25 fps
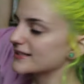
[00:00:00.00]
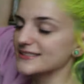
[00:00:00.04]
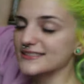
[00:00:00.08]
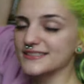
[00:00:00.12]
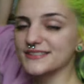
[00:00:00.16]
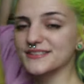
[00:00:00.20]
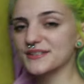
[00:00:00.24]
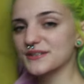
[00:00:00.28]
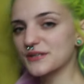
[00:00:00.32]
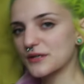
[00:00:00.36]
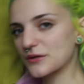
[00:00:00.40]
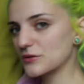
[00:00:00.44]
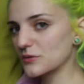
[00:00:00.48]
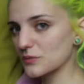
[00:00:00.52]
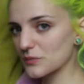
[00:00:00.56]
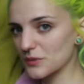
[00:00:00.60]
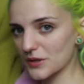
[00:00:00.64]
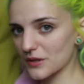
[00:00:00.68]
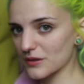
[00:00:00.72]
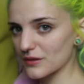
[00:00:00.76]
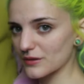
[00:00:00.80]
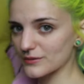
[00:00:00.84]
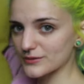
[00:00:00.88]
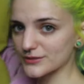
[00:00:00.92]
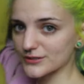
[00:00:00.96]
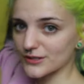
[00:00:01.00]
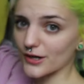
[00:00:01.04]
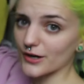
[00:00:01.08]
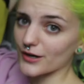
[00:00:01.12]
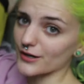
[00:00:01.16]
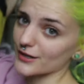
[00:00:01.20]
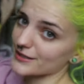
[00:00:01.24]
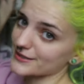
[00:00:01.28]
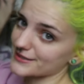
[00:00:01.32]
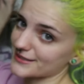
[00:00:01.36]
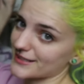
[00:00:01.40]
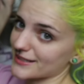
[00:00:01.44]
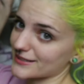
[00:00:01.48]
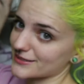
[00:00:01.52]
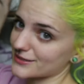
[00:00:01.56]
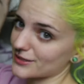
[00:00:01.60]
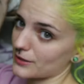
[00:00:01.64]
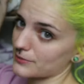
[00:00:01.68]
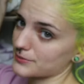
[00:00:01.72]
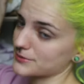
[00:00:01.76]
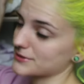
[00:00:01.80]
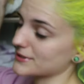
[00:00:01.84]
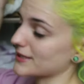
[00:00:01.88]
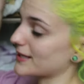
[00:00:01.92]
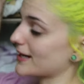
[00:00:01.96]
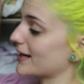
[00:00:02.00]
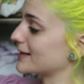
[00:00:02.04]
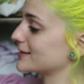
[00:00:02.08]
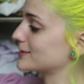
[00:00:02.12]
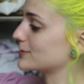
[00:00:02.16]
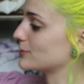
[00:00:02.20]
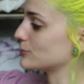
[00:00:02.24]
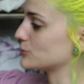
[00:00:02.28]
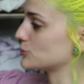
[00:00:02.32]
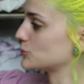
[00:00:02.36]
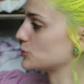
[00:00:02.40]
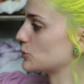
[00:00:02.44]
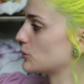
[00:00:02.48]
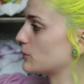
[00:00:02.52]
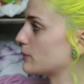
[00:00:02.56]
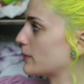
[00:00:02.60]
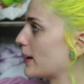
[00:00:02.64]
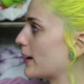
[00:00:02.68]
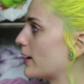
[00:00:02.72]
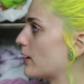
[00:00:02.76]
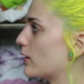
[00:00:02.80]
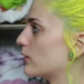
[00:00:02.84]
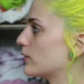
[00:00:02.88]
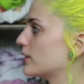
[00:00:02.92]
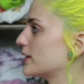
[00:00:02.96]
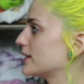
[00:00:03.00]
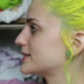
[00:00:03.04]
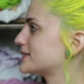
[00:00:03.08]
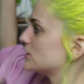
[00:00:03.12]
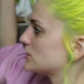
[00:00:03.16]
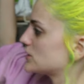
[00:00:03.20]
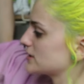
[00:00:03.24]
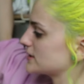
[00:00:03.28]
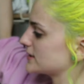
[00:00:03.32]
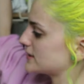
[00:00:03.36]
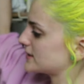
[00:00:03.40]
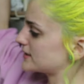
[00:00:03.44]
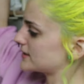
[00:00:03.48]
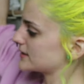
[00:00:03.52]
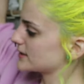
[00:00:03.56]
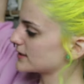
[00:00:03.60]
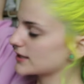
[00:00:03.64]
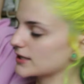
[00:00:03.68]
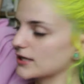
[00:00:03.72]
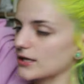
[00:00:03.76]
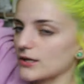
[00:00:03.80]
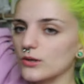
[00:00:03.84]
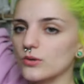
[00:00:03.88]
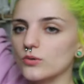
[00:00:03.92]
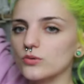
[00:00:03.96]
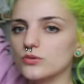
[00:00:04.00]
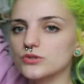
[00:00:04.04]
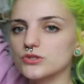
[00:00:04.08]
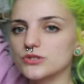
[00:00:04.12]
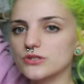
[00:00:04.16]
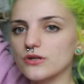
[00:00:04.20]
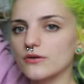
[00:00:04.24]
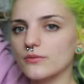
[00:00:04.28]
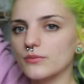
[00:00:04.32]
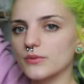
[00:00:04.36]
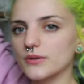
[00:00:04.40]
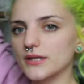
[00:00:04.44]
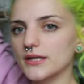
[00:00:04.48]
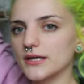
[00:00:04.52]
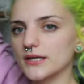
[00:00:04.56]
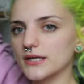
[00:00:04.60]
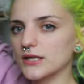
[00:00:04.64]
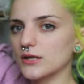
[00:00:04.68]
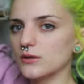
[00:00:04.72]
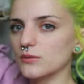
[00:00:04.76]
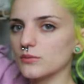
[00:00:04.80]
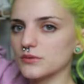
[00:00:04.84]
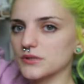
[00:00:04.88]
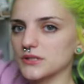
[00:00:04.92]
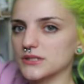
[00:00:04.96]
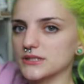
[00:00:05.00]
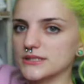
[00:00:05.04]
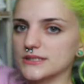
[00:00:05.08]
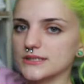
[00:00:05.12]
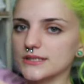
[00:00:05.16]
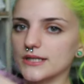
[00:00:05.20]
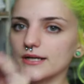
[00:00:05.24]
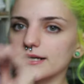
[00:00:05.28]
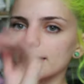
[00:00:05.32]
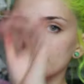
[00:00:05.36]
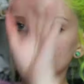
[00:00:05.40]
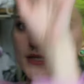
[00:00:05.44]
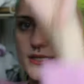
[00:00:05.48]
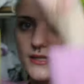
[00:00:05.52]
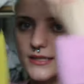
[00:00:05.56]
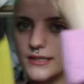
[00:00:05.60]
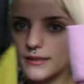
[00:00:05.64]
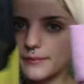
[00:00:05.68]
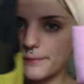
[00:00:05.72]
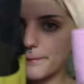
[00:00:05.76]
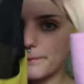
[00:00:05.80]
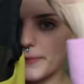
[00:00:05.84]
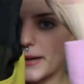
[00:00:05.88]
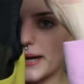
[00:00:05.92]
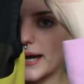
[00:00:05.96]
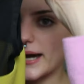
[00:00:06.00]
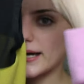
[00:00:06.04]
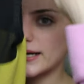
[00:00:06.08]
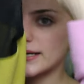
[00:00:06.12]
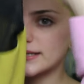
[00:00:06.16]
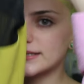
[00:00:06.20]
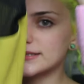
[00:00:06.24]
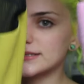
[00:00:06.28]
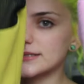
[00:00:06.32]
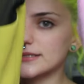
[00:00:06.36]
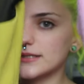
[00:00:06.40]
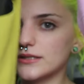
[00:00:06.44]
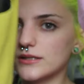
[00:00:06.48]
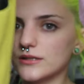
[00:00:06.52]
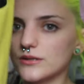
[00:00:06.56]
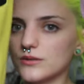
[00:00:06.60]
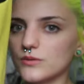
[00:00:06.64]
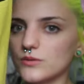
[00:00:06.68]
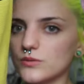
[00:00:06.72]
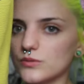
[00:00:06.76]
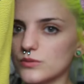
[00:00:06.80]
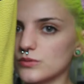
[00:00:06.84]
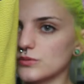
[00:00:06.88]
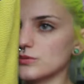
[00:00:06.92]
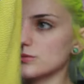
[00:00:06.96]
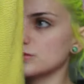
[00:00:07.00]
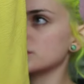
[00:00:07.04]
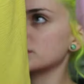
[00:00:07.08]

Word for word: This is another one of those architect tops that I told you about. It's just cute. Would look cute with a skirt and the back is cute.